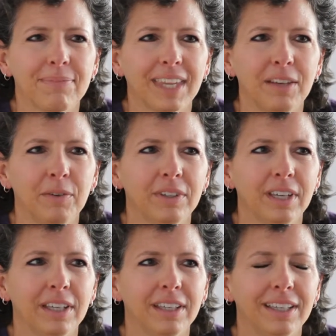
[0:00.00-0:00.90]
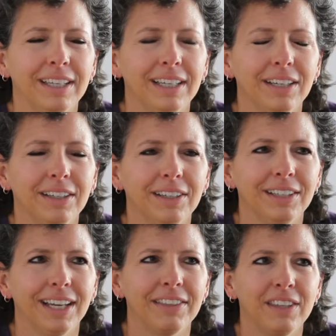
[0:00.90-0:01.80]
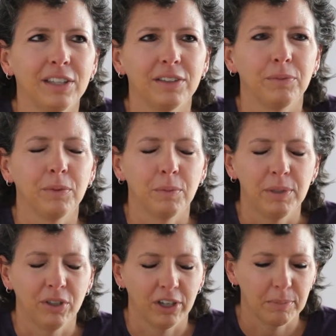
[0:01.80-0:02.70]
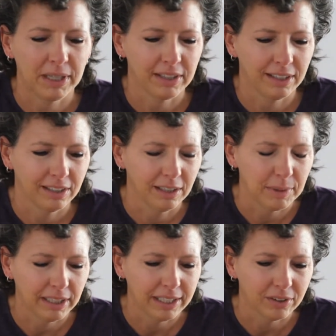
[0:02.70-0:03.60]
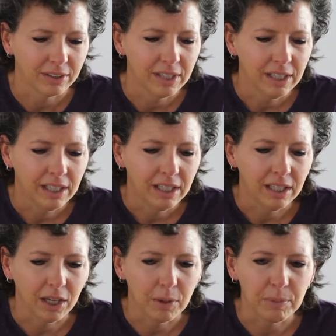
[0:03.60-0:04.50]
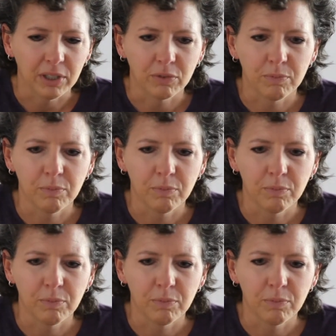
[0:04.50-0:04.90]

and I think we'll be talking about that a little bit later. But it's